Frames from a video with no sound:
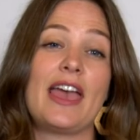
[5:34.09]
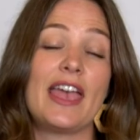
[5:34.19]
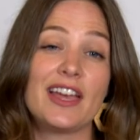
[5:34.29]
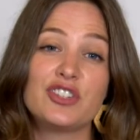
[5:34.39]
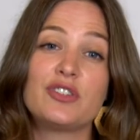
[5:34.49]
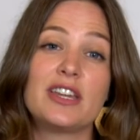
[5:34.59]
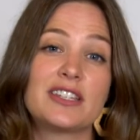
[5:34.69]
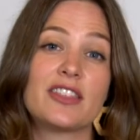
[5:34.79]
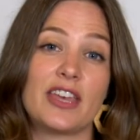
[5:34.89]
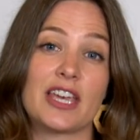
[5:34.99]
And you need
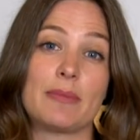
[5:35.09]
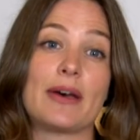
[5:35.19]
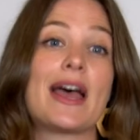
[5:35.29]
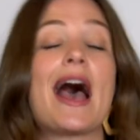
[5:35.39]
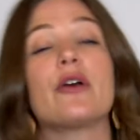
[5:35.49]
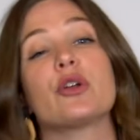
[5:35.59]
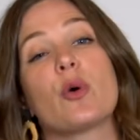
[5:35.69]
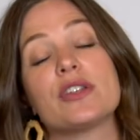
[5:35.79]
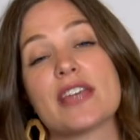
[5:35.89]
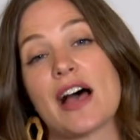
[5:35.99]
to think about how you're
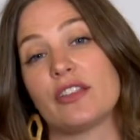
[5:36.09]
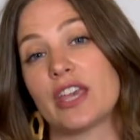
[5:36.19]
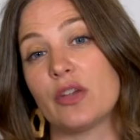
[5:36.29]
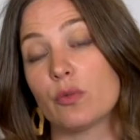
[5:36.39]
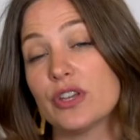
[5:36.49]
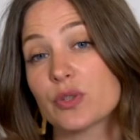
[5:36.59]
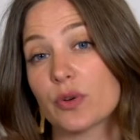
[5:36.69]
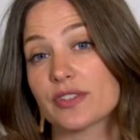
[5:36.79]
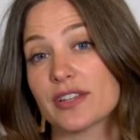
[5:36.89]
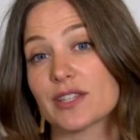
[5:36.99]
going to allocate
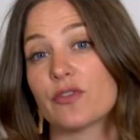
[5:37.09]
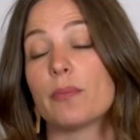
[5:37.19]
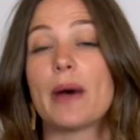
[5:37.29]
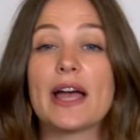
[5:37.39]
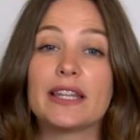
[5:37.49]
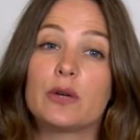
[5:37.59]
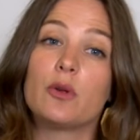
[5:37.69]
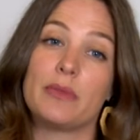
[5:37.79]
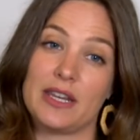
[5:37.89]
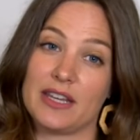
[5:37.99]
resources for
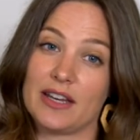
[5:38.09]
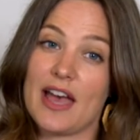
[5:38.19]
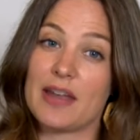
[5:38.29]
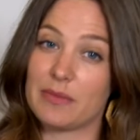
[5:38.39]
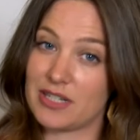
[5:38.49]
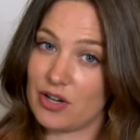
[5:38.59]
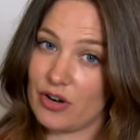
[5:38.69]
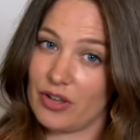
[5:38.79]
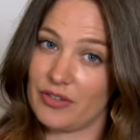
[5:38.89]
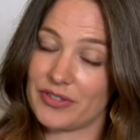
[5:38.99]
bilingual media and
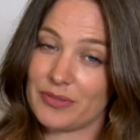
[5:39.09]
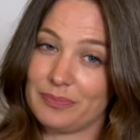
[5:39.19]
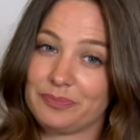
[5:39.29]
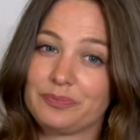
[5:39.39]
materials.